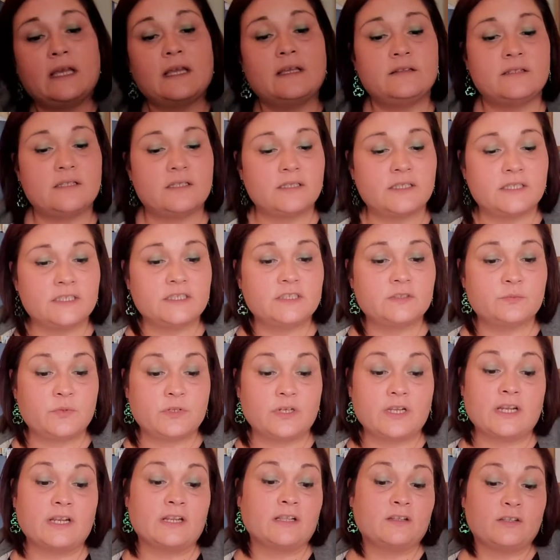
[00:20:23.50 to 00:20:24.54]
And then this one,
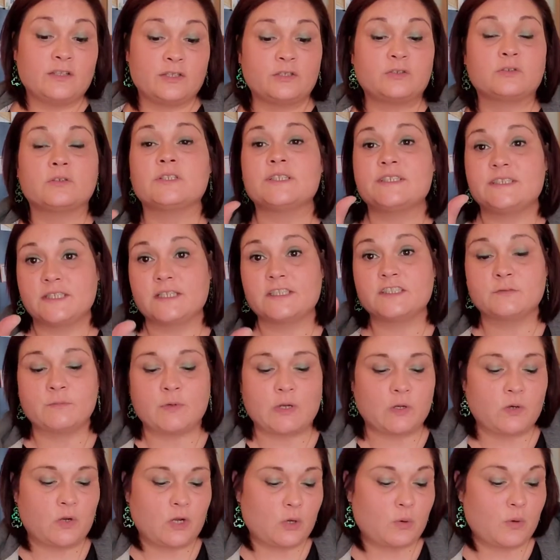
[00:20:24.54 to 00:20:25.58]
and it literally says
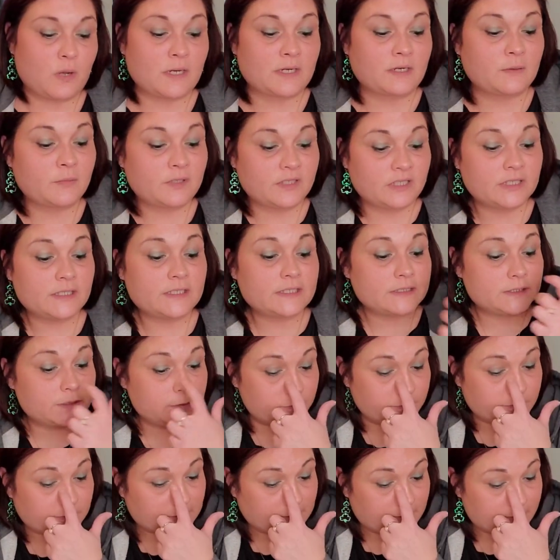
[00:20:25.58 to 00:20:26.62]
boho on it, but it is
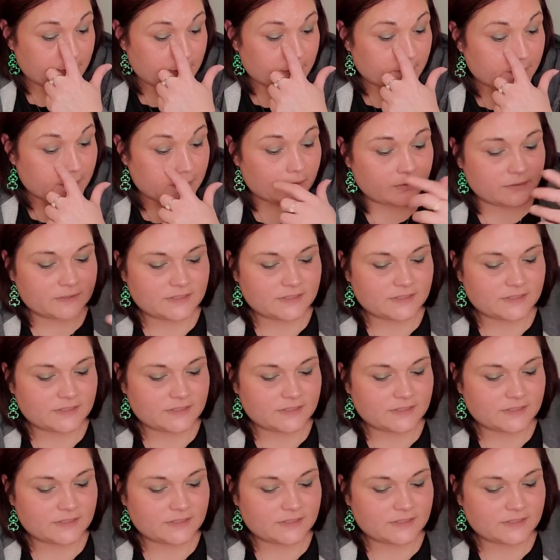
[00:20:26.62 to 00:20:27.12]
really boho.